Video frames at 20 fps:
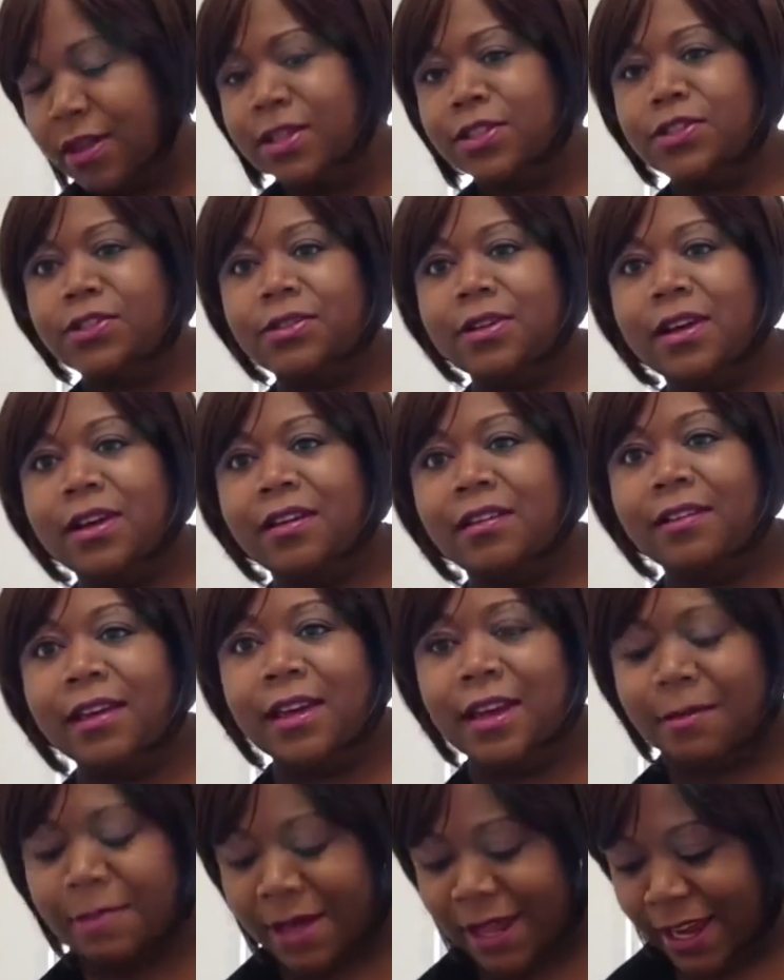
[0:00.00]

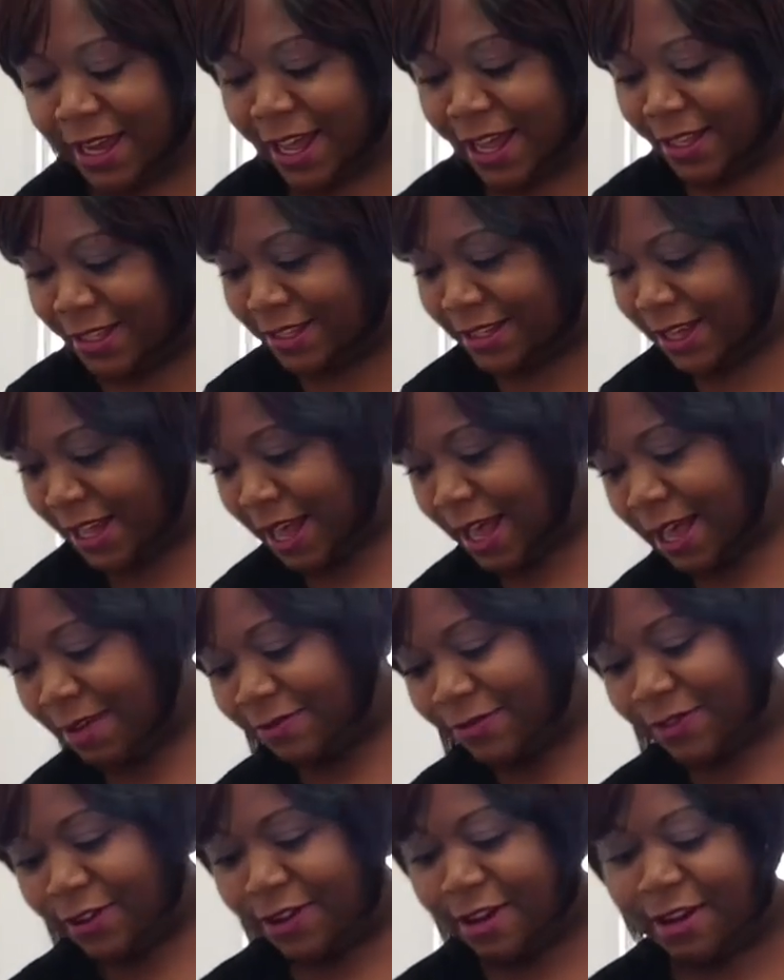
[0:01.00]
Nobody got time
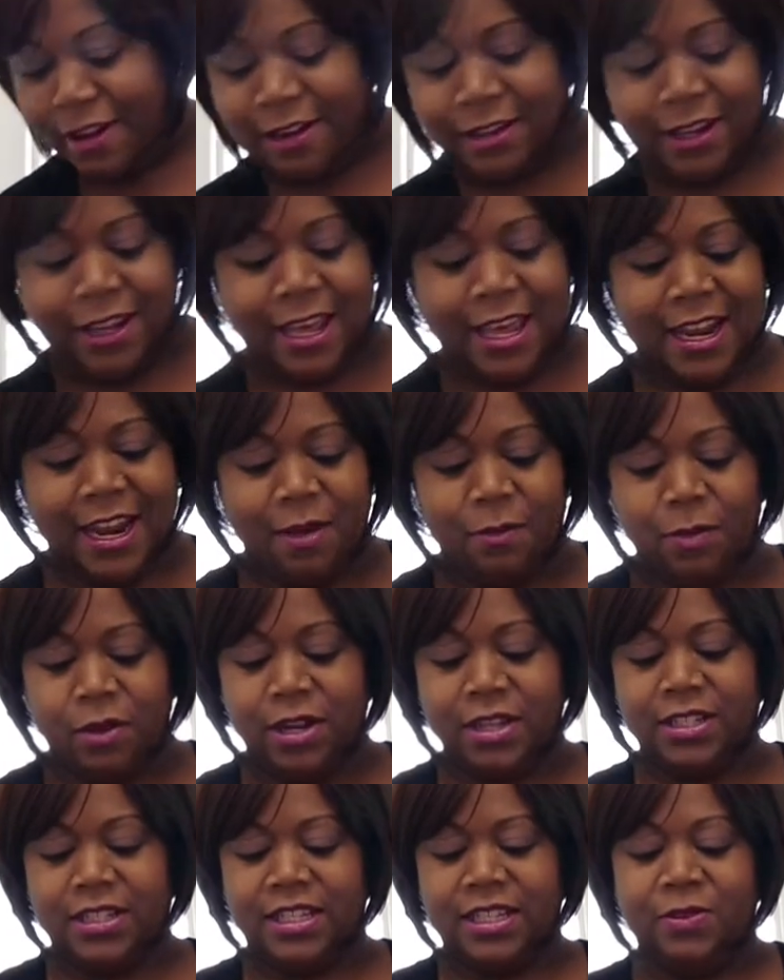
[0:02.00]
for all that. I want
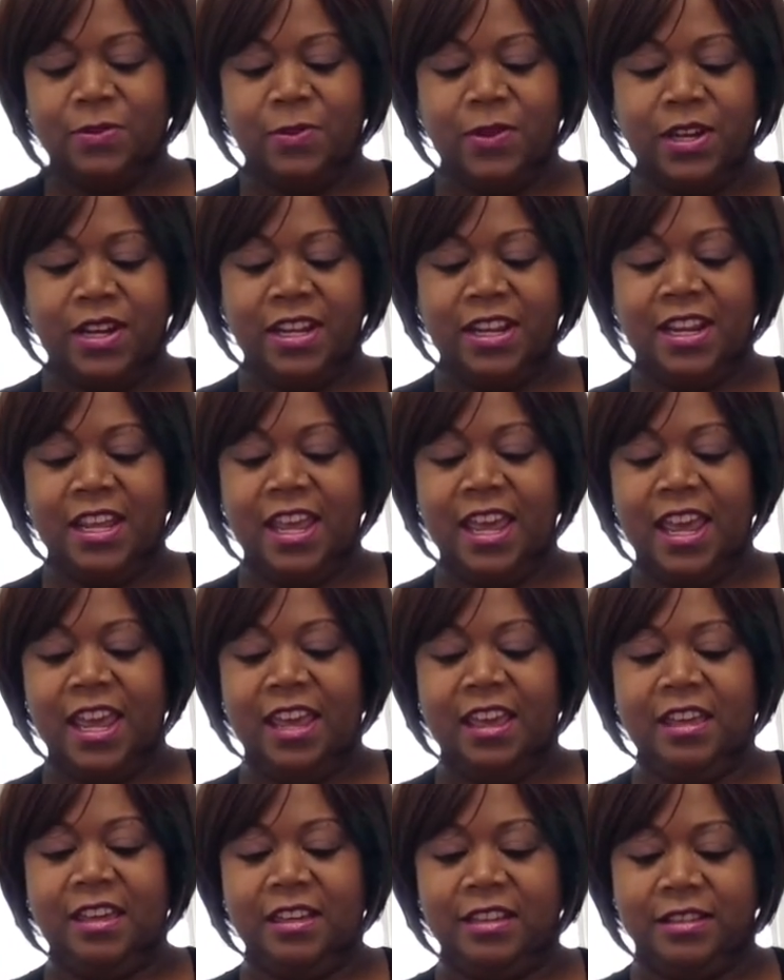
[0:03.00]
to see what it
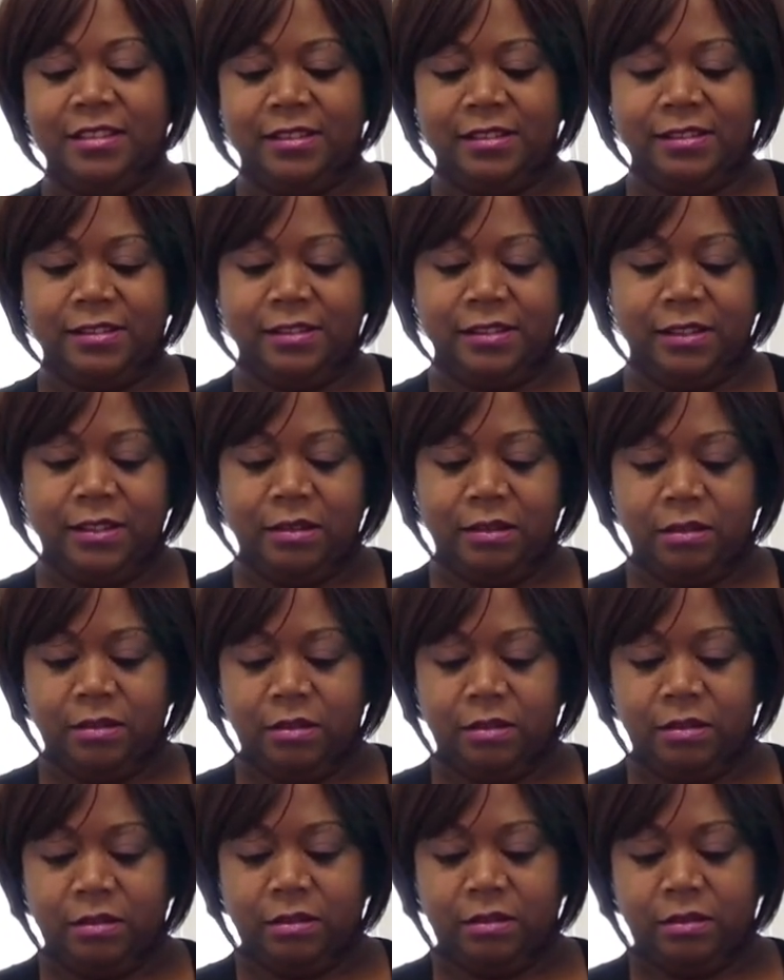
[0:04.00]
is.
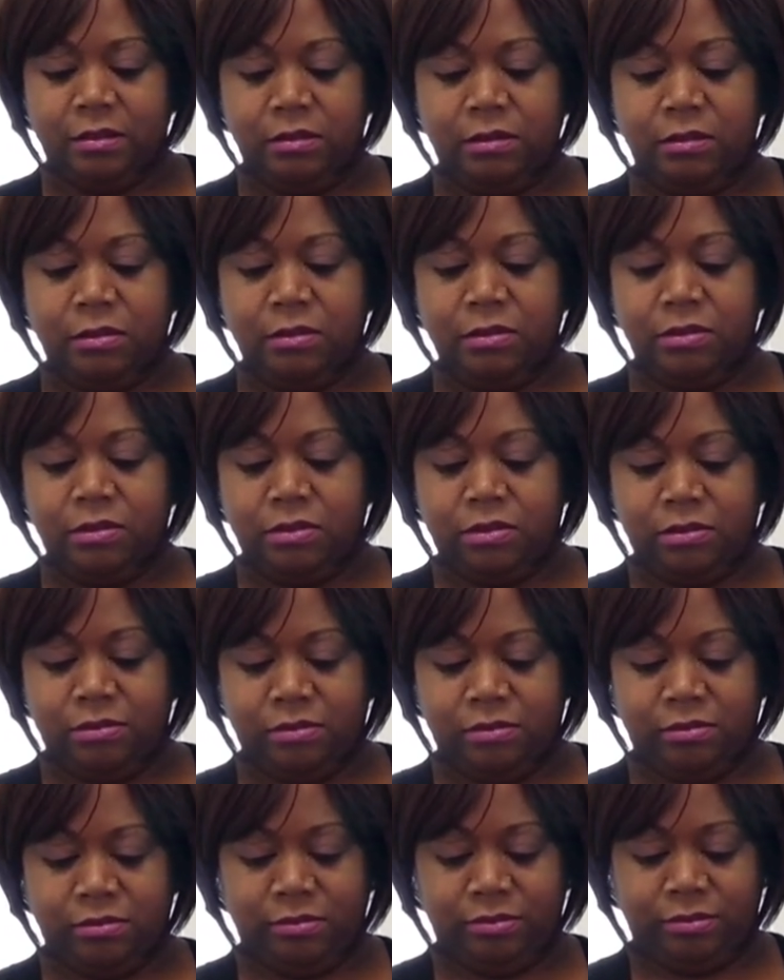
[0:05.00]
Ooh.
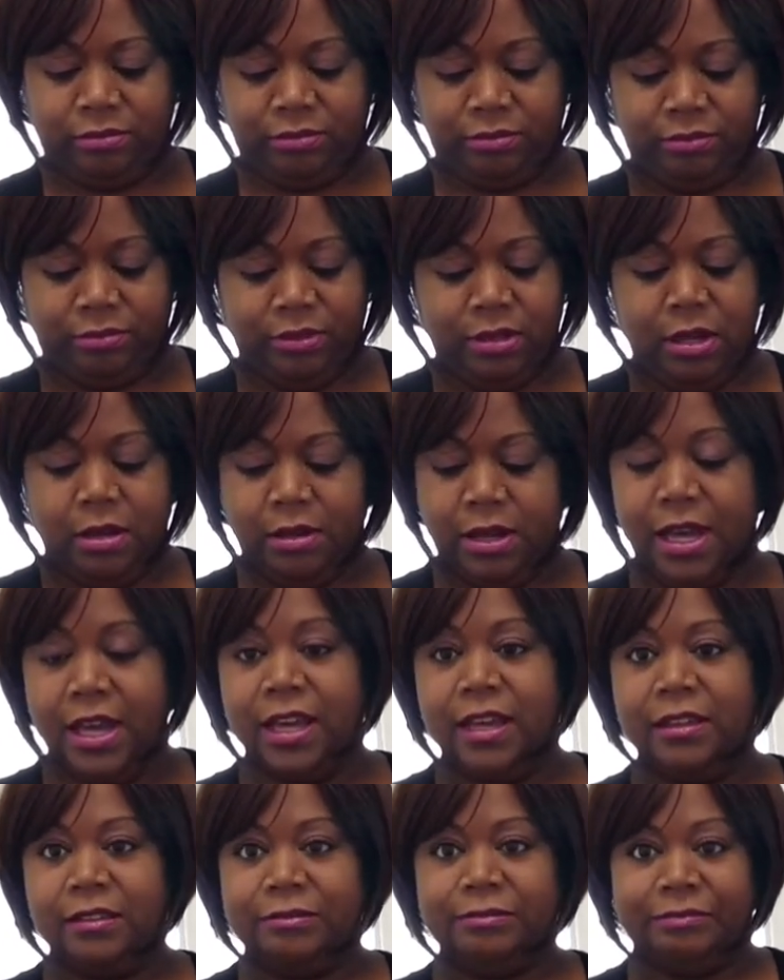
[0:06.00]
Okay,
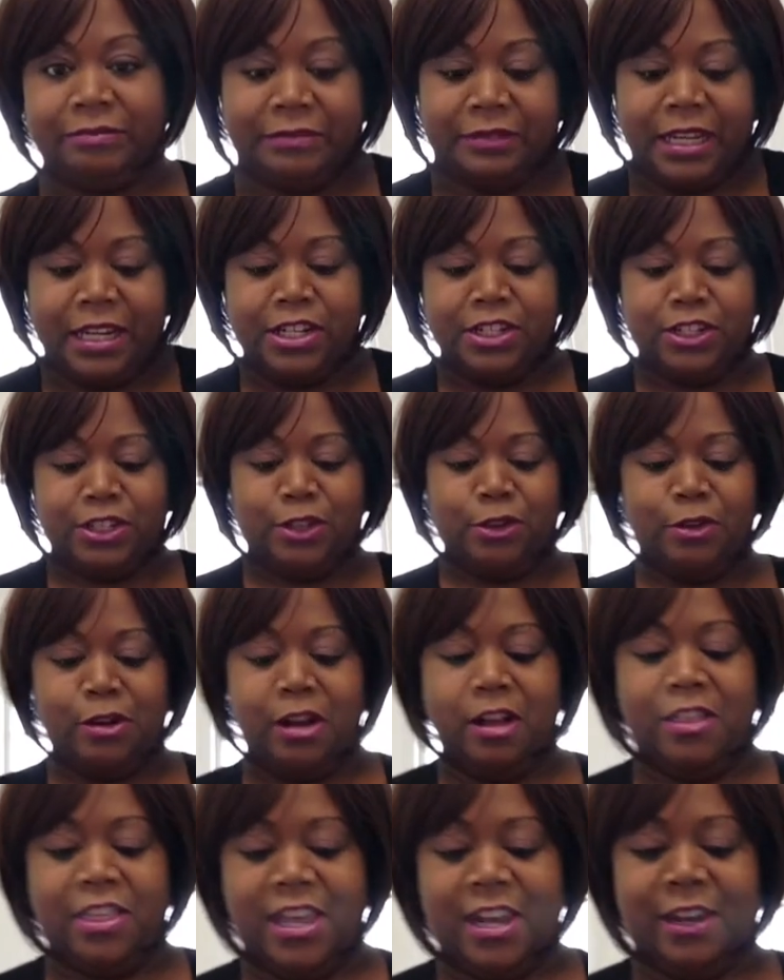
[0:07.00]
I just saw
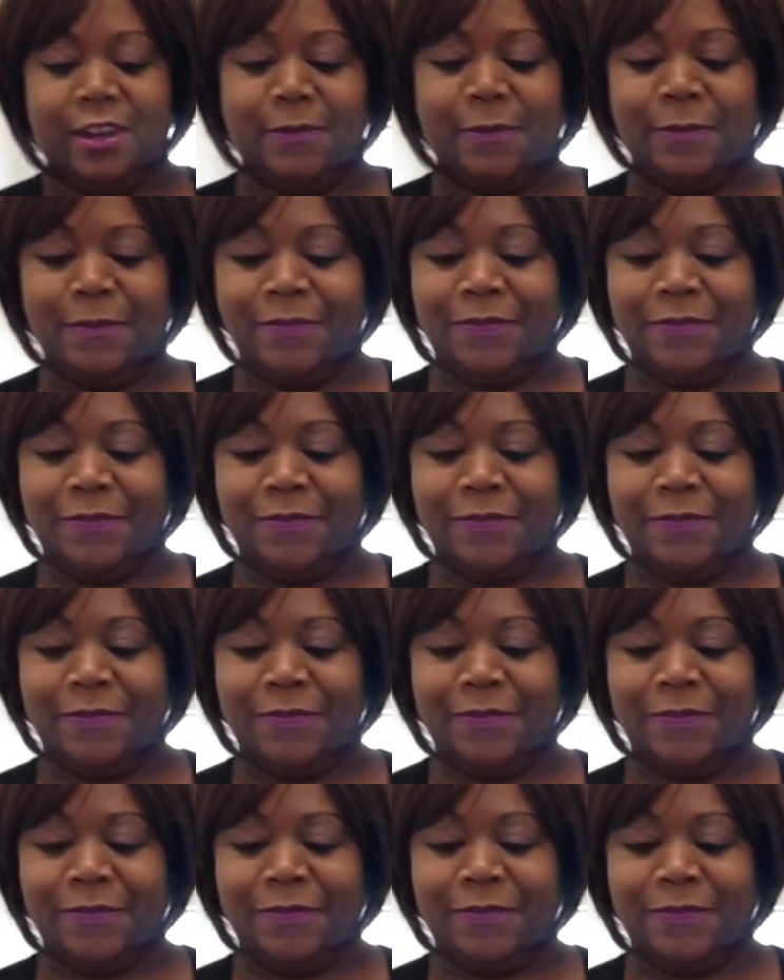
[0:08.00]
that.